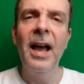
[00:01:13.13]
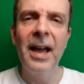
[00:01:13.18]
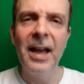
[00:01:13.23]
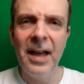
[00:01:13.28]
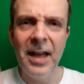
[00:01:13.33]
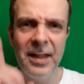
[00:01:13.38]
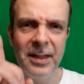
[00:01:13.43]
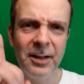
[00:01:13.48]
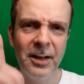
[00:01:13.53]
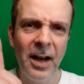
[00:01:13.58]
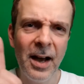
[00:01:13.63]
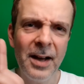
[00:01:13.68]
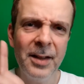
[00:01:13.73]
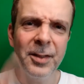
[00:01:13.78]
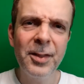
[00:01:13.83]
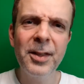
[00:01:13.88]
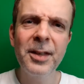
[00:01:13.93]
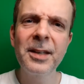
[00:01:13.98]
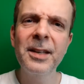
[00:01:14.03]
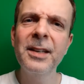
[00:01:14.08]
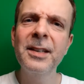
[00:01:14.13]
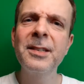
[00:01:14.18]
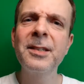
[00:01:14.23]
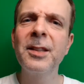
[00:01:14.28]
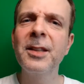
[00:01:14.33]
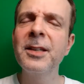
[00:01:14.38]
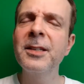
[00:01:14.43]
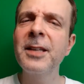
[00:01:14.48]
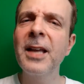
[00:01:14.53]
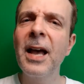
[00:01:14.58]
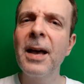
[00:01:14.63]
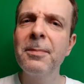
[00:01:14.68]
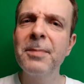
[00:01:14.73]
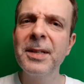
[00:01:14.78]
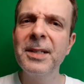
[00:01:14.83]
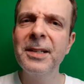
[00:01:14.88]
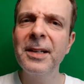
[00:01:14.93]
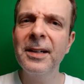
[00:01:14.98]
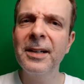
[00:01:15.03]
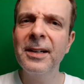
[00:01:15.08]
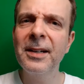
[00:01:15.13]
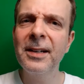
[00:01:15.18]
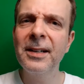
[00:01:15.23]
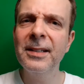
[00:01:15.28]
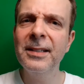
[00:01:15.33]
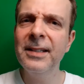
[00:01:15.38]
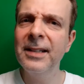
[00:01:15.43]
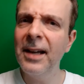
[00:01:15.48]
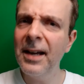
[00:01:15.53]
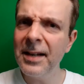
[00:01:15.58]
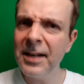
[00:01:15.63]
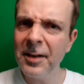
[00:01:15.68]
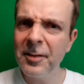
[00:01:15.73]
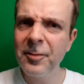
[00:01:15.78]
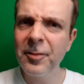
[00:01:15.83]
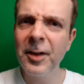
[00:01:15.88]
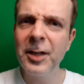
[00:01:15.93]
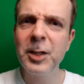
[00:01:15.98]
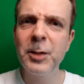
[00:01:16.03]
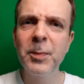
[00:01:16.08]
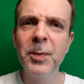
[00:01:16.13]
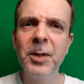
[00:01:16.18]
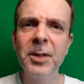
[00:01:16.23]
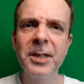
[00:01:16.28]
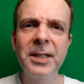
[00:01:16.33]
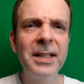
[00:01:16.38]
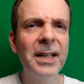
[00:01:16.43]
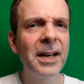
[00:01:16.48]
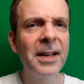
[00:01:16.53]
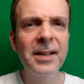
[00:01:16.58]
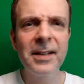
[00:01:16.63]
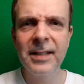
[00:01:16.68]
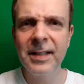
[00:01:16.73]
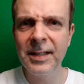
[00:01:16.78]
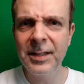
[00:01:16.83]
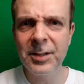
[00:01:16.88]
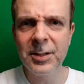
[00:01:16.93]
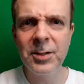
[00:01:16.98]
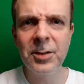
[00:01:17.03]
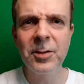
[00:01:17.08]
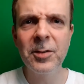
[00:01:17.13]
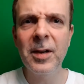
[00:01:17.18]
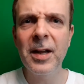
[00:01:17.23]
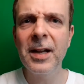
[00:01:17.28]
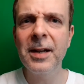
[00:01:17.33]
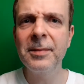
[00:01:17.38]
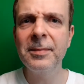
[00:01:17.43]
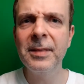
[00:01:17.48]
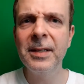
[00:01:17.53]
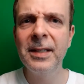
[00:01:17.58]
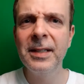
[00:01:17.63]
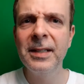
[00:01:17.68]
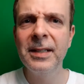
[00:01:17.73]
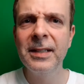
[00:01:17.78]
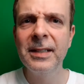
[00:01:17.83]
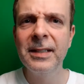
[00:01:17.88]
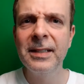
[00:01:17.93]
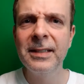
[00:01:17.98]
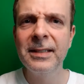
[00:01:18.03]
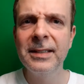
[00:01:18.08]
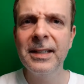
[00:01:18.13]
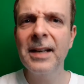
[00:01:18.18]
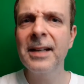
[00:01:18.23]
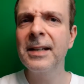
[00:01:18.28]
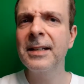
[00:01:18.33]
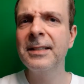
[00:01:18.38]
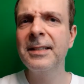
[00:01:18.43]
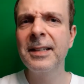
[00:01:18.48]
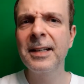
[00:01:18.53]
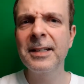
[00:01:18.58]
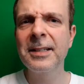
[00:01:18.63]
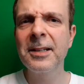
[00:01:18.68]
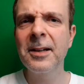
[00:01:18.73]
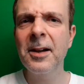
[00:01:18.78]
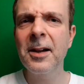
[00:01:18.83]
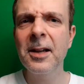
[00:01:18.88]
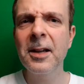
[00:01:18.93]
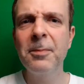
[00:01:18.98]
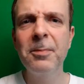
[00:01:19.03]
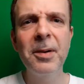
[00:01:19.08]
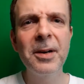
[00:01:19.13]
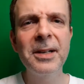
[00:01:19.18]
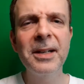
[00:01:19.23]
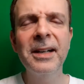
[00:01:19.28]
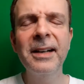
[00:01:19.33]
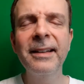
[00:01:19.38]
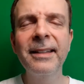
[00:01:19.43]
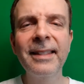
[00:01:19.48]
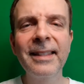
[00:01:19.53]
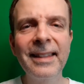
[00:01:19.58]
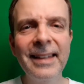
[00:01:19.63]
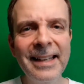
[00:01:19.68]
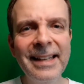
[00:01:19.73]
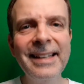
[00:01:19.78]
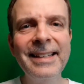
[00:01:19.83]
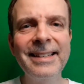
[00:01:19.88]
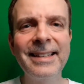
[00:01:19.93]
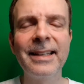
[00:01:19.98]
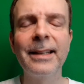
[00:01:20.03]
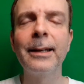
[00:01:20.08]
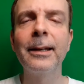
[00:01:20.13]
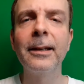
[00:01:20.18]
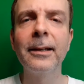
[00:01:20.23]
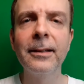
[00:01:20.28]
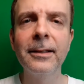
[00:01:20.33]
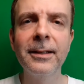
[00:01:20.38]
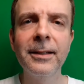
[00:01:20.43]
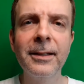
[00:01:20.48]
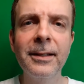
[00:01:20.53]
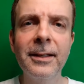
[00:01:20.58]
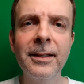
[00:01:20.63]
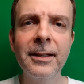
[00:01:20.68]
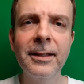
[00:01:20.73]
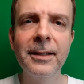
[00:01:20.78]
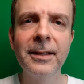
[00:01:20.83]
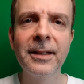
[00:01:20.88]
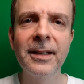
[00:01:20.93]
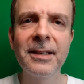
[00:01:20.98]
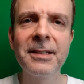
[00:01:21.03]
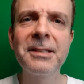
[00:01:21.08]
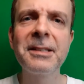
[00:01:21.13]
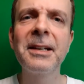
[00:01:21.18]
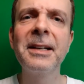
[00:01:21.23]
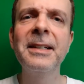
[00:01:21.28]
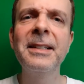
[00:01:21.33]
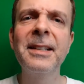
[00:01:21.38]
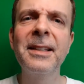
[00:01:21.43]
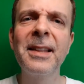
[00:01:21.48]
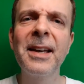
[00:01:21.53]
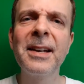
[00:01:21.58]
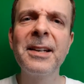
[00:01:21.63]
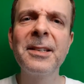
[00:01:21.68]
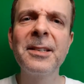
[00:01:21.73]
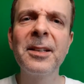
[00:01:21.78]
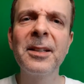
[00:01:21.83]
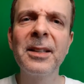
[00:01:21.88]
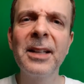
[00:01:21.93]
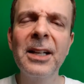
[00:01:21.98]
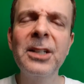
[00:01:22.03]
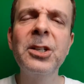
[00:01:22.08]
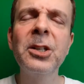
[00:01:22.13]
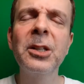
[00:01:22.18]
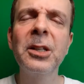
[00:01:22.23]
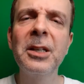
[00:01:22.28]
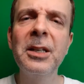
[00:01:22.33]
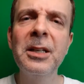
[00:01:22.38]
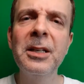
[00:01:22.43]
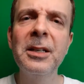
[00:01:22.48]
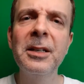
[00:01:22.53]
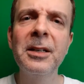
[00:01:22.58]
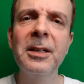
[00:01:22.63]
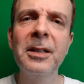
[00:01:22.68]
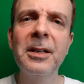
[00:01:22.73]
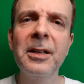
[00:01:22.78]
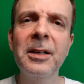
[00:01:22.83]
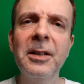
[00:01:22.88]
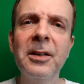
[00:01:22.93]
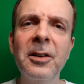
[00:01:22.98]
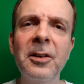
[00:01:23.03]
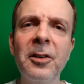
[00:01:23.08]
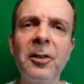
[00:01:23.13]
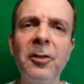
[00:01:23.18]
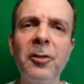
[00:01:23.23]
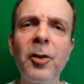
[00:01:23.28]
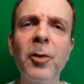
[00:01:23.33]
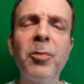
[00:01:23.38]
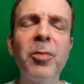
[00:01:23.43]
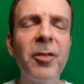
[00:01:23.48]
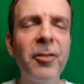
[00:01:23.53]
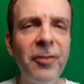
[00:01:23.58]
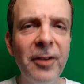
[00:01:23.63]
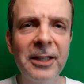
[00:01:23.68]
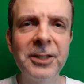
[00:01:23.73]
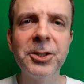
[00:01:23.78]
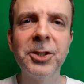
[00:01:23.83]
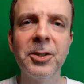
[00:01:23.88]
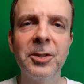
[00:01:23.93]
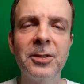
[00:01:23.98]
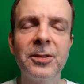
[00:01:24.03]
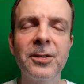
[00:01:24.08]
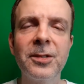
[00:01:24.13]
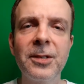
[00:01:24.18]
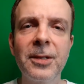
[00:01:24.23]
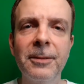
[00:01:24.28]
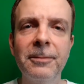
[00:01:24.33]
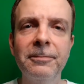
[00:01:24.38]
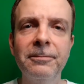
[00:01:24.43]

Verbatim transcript: And the odd thing is, this happened not on Facebook, not on Instagram, not on TikTok, but on LinkedIn, a site that is allegedly for professionals.